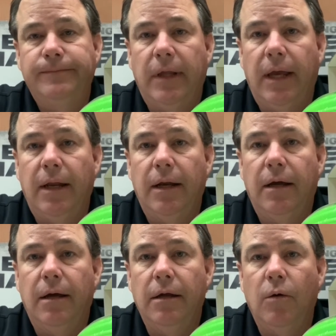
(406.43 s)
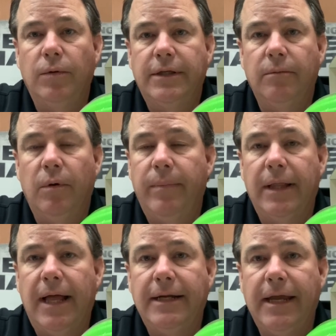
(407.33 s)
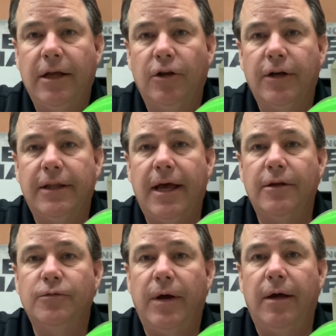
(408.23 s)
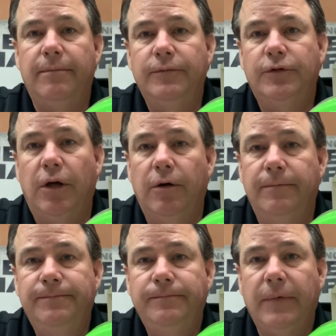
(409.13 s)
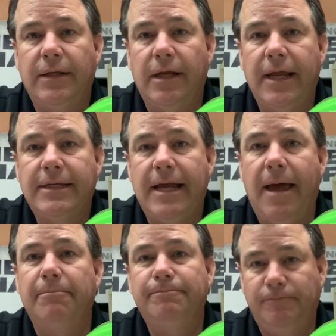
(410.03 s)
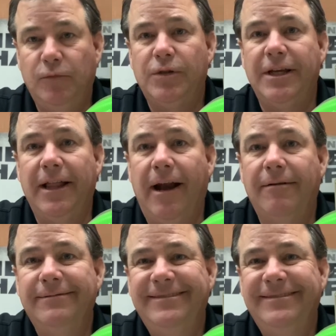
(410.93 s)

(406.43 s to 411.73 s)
And uh, you know, we'll, we'll be glad to take a look at that as well. So until next time, see you later.